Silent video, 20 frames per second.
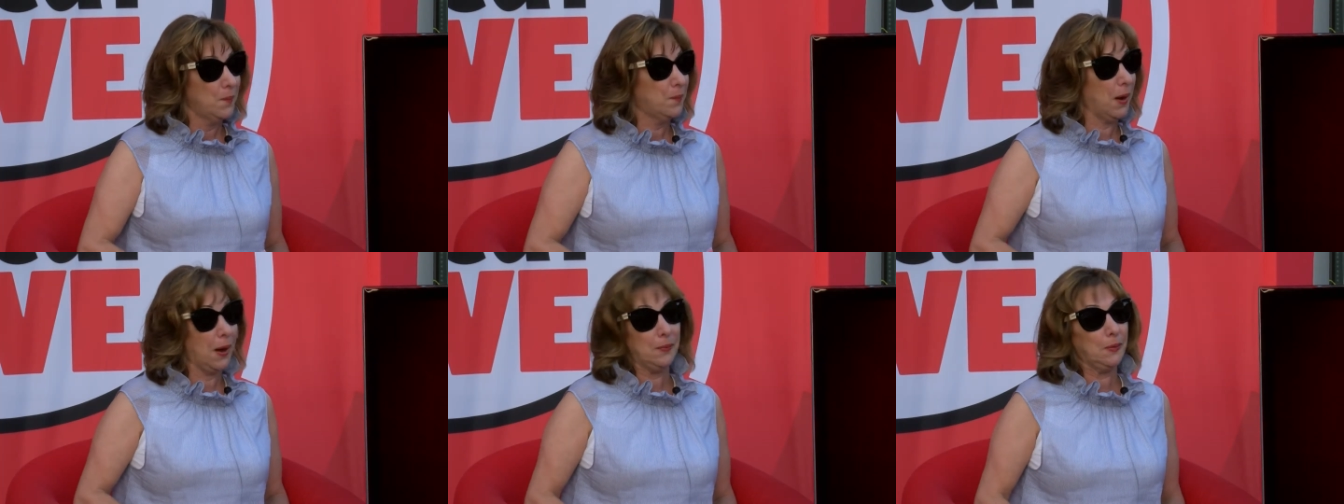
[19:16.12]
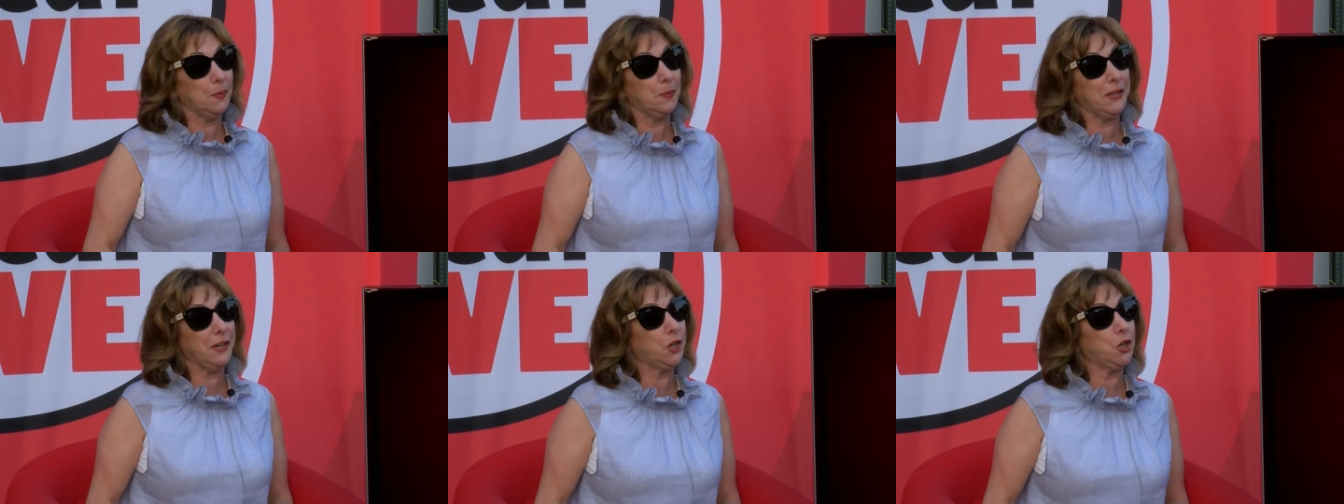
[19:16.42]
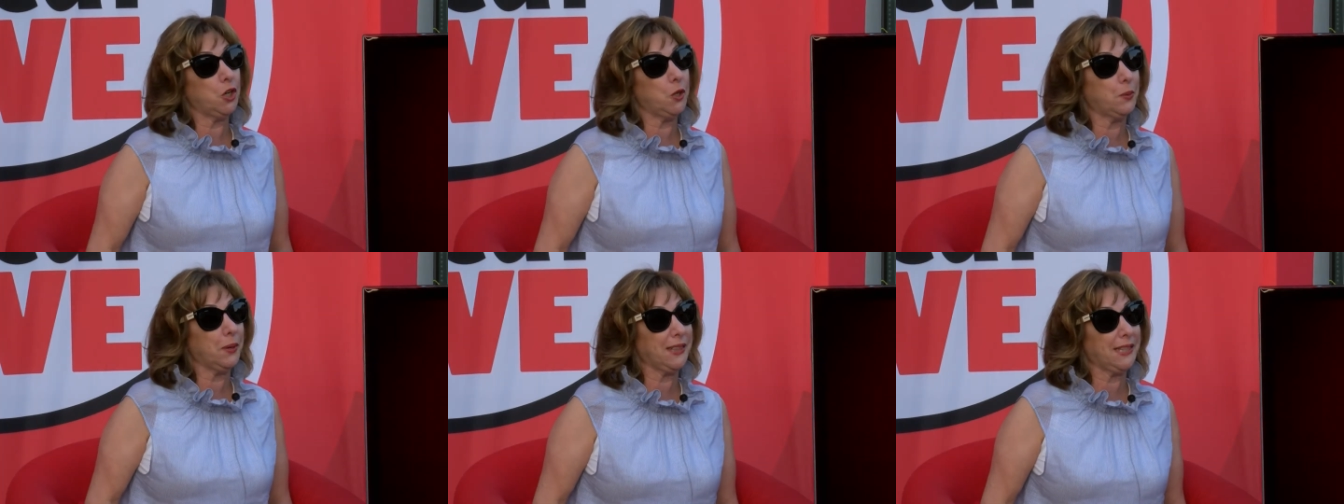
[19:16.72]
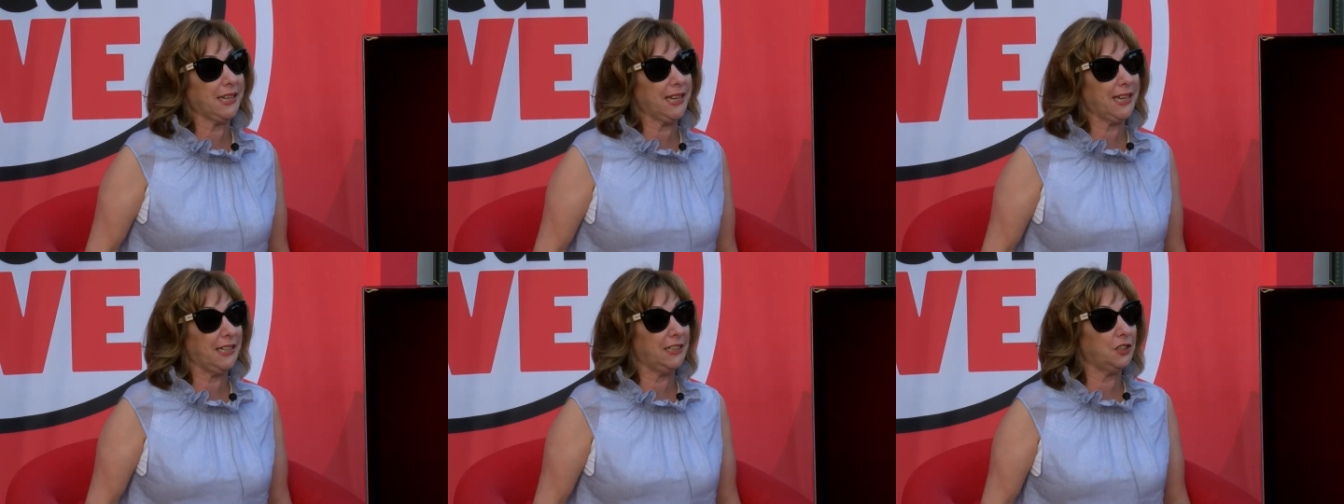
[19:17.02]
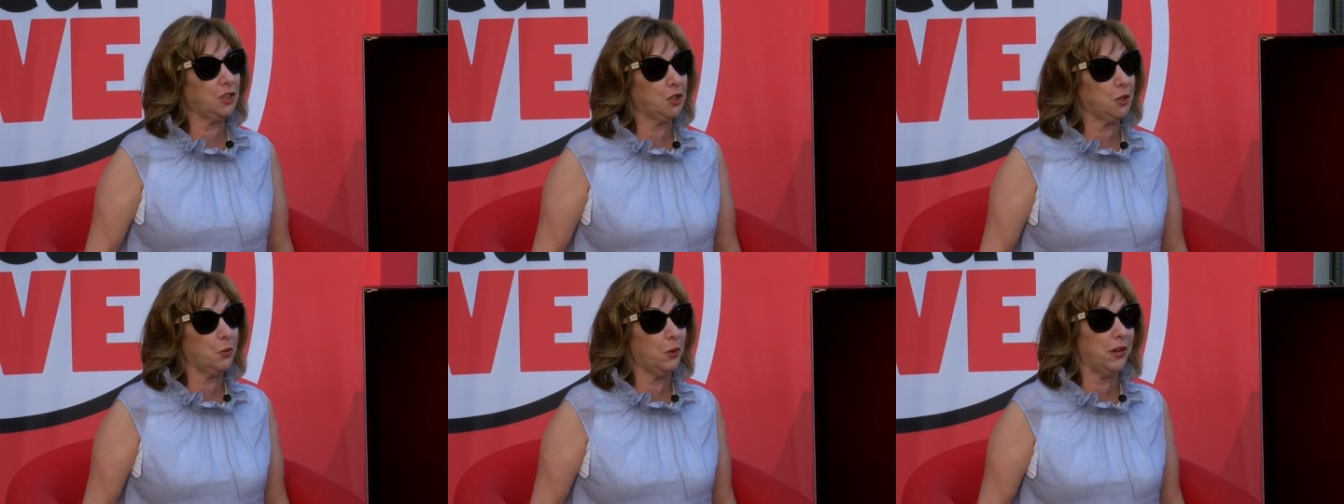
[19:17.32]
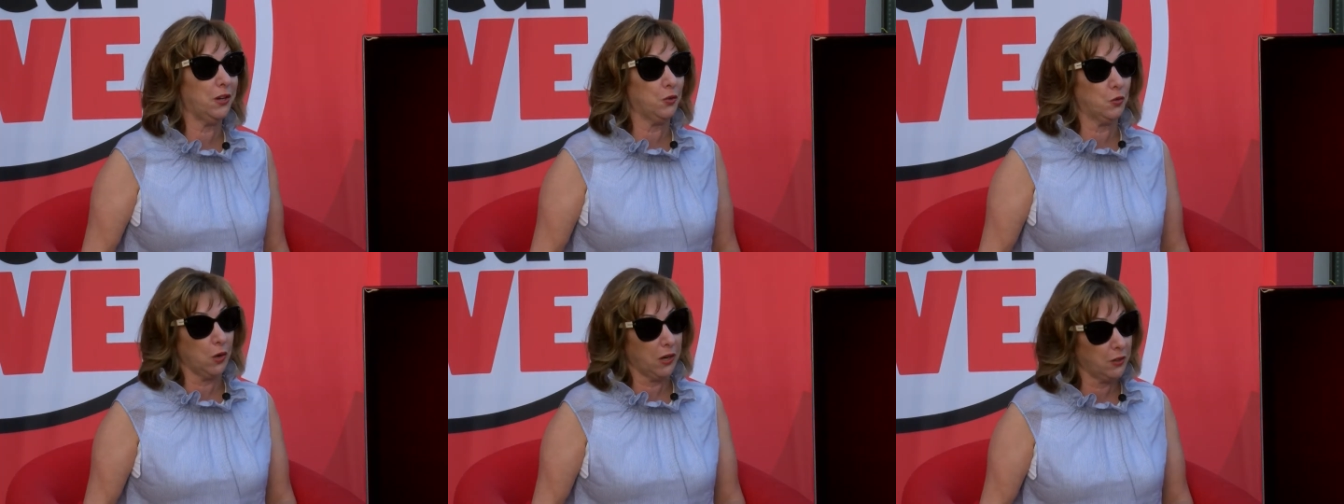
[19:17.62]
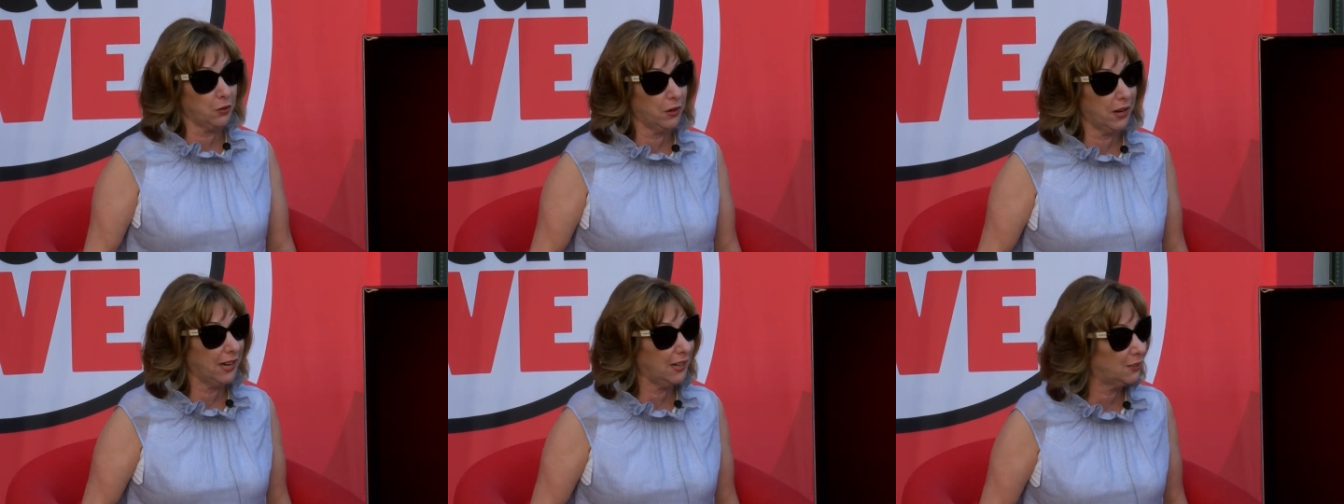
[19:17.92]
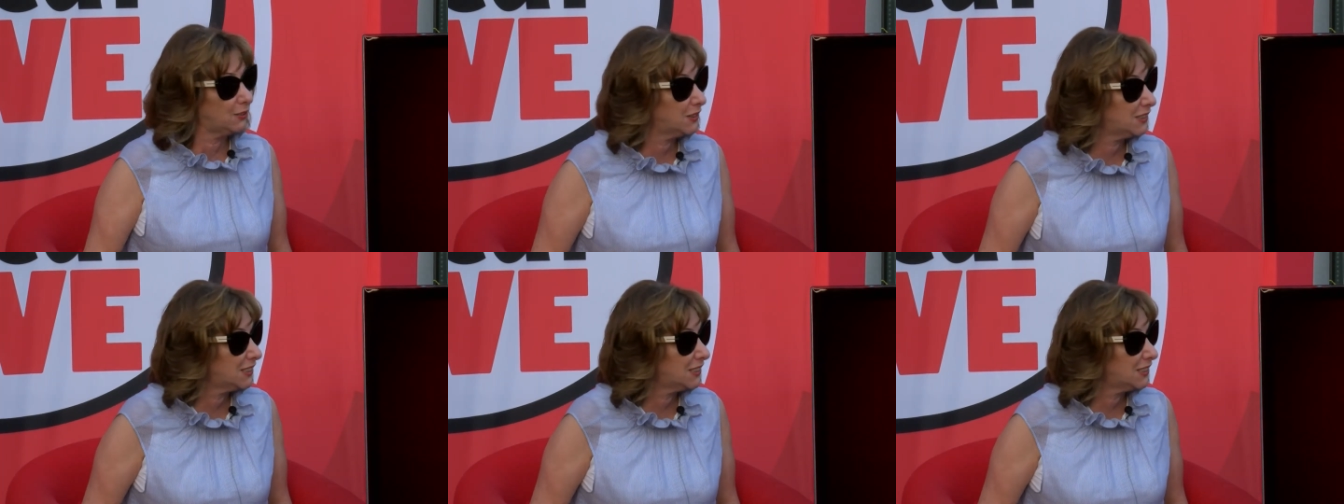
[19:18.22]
Probably good with kids who want to run around.